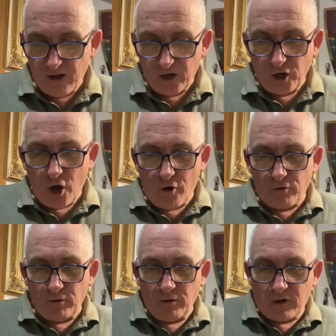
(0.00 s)

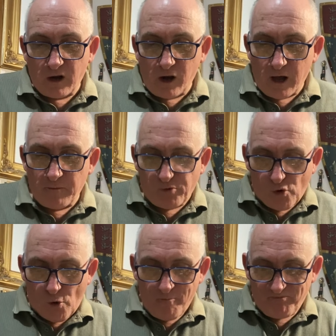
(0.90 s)
local club
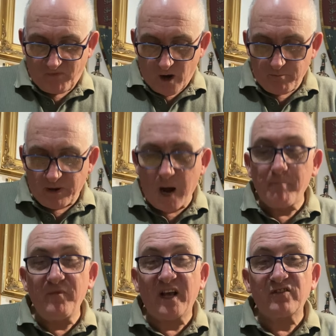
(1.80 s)
or
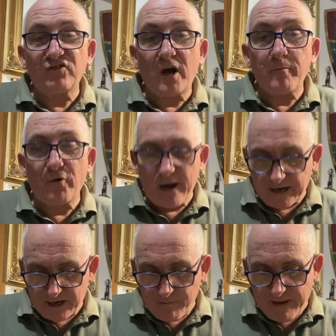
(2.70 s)
pub next time you're
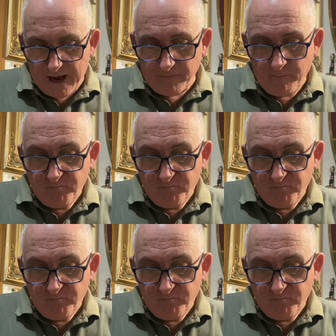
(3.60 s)
out and about,